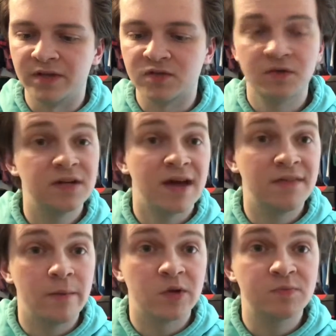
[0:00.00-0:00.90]
So I didn't have
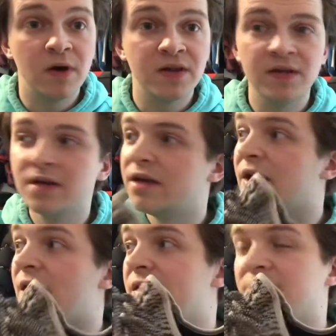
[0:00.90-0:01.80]
that much money,
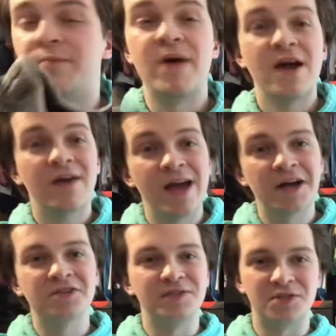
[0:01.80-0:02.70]
and the pair I
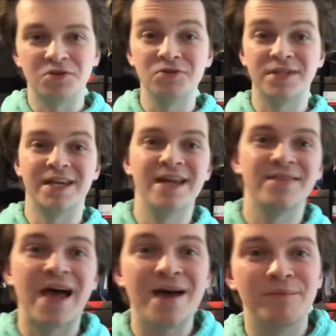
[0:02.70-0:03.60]
actually sold to get
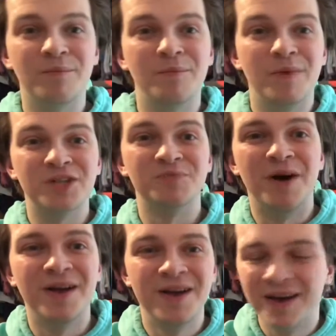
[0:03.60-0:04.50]
that much
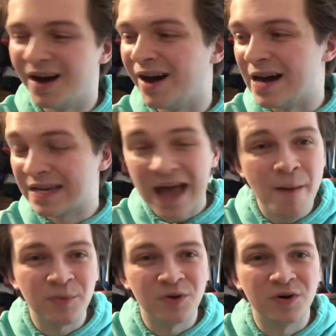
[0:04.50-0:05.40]

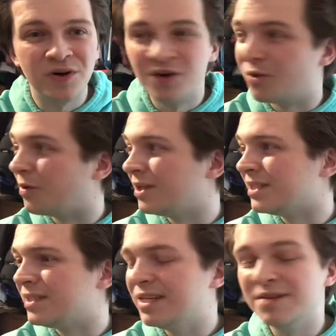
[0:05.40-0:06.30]
capital was
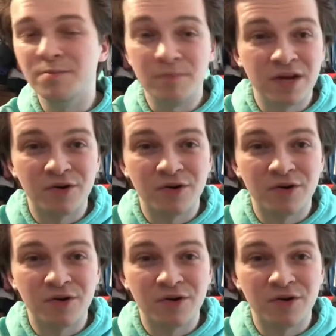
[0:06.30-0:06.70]
the mirror